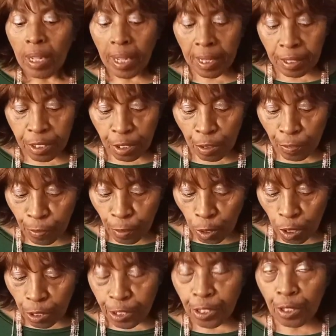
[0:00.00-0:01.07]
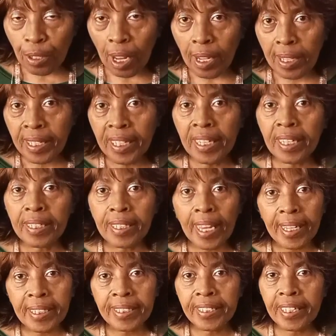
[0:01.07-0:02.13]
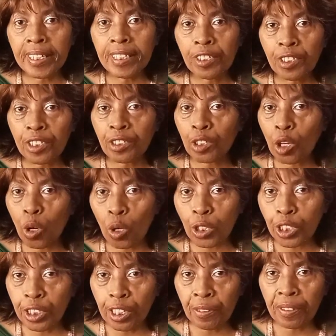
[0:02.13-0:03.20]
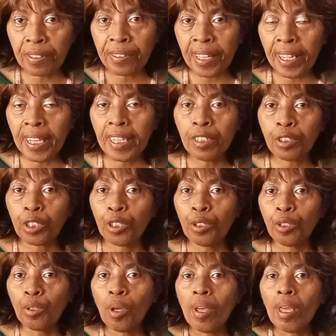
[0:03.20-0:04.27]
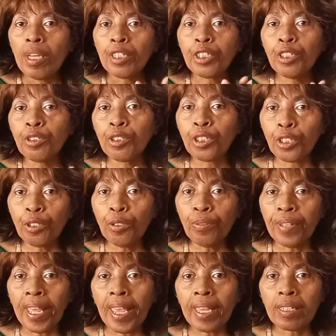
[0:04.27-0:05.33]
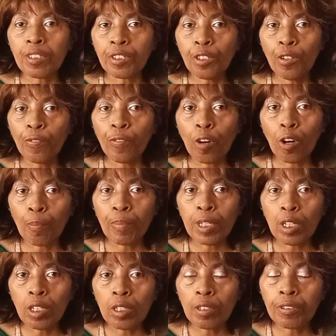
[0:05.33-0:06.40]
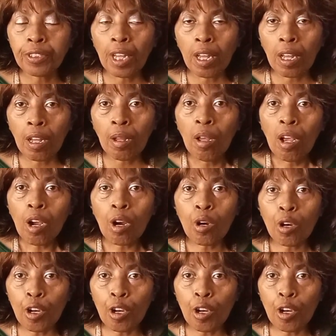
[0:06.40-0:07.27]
and so forth. So again, like I said, it's just a cautionary thing to do that and so forth, because a